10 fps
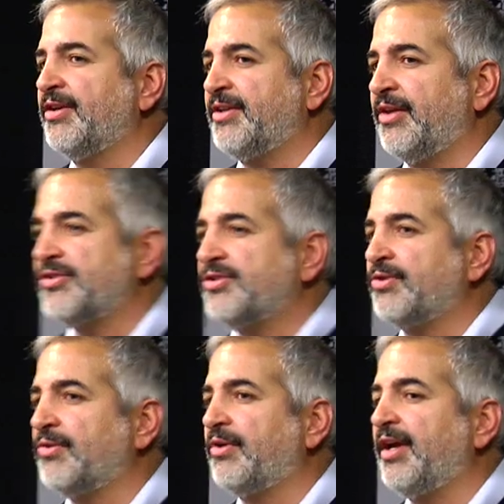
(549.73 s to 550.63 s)
to tell the
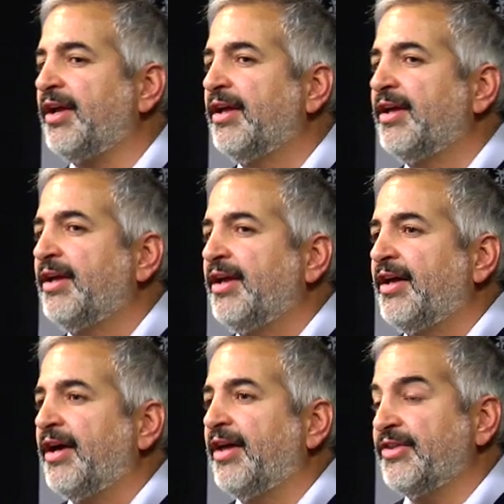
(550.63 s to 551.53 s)
story
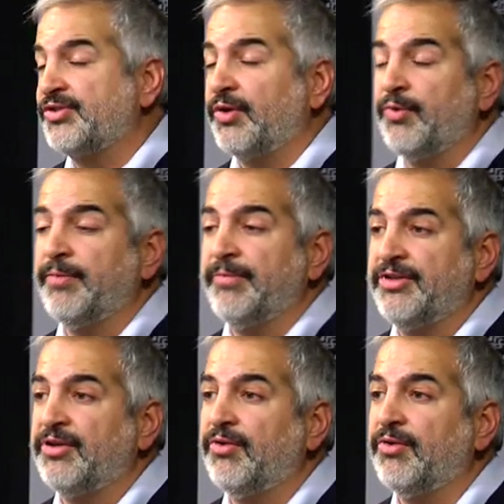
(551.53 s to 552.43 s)
wouldn't be
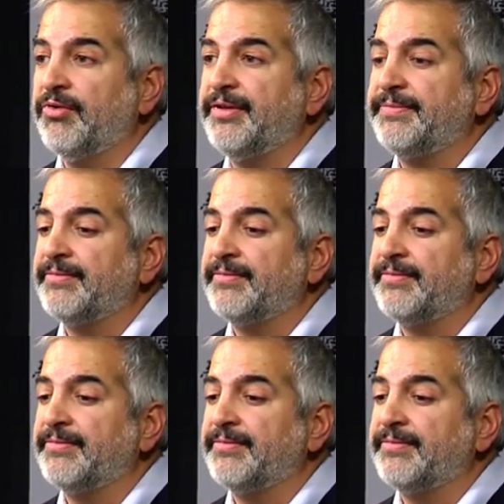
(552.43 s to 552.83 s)
told.